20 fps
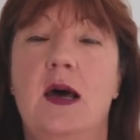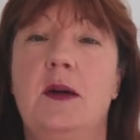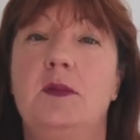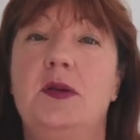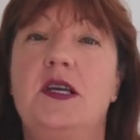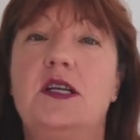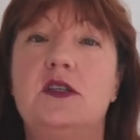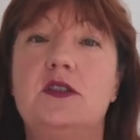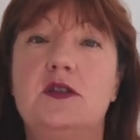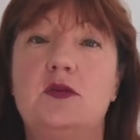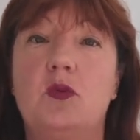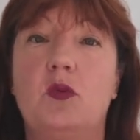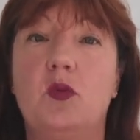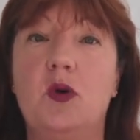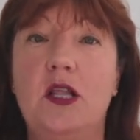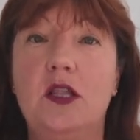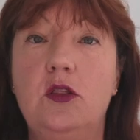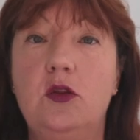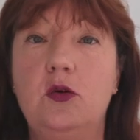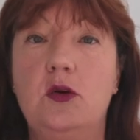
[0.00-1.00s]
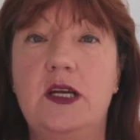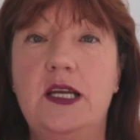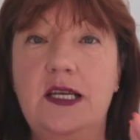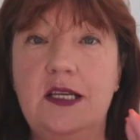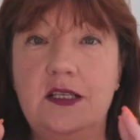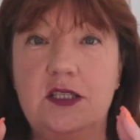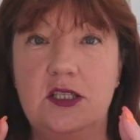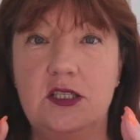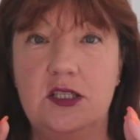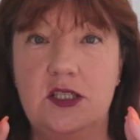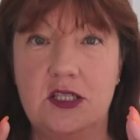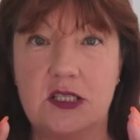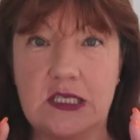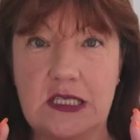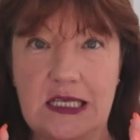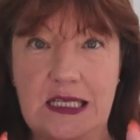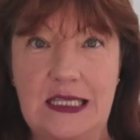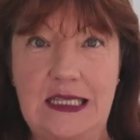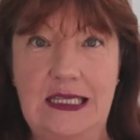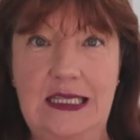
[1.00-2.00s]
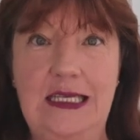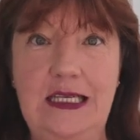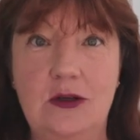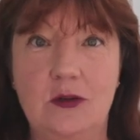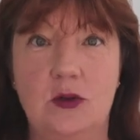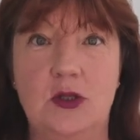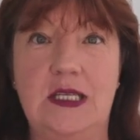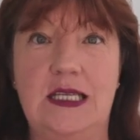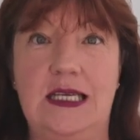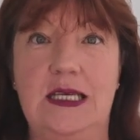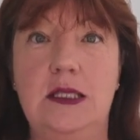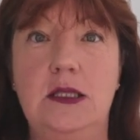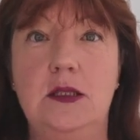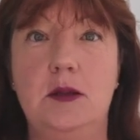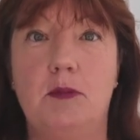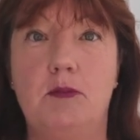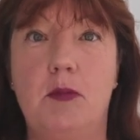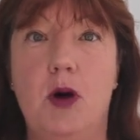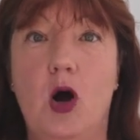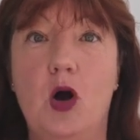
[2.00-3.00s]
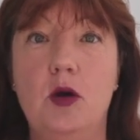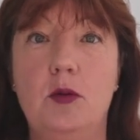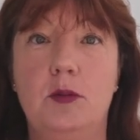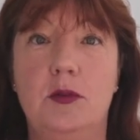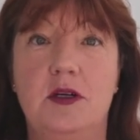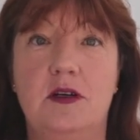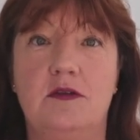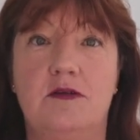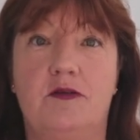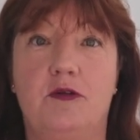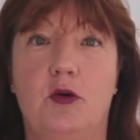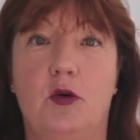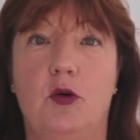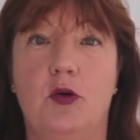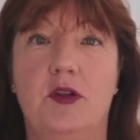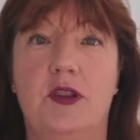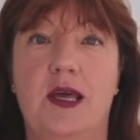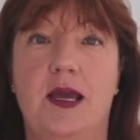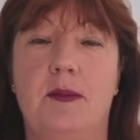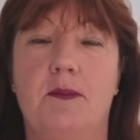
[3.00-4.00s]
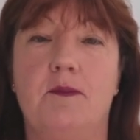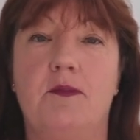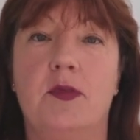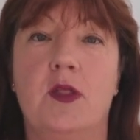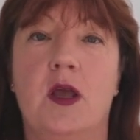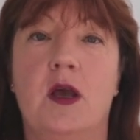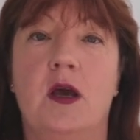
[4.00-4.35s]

because we're looking to just clear it in the moment for them.